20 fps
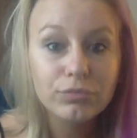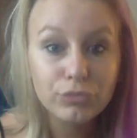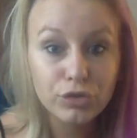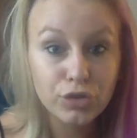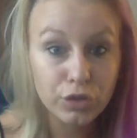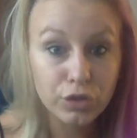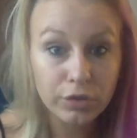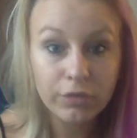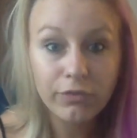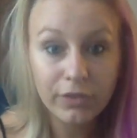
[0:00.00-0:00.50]

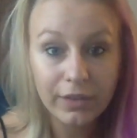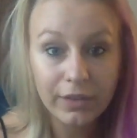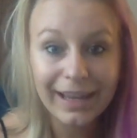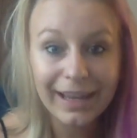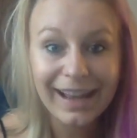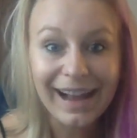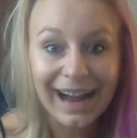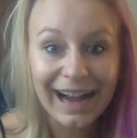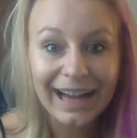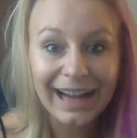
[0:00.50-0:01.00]
truthfully,
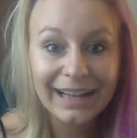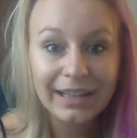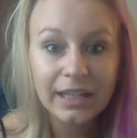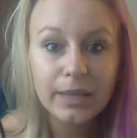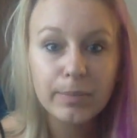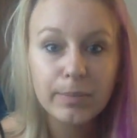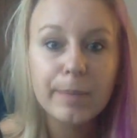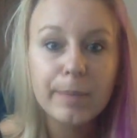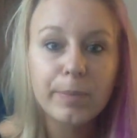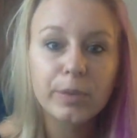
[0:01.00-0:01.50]
I
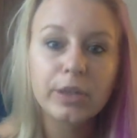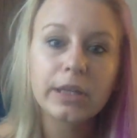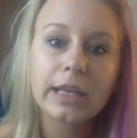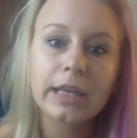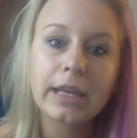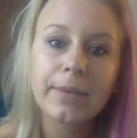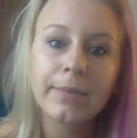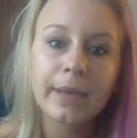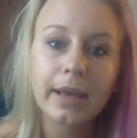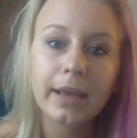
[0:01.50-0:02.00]
need people to
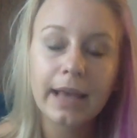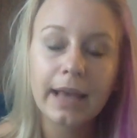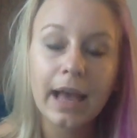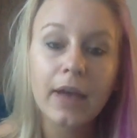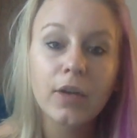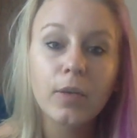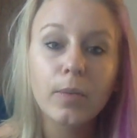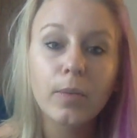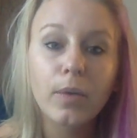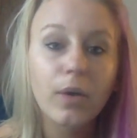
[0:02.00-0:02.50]
keep me
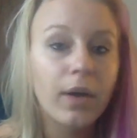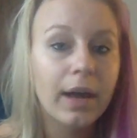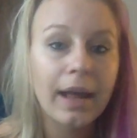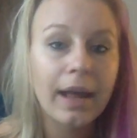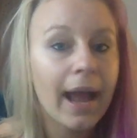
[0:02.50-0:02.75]
accountable.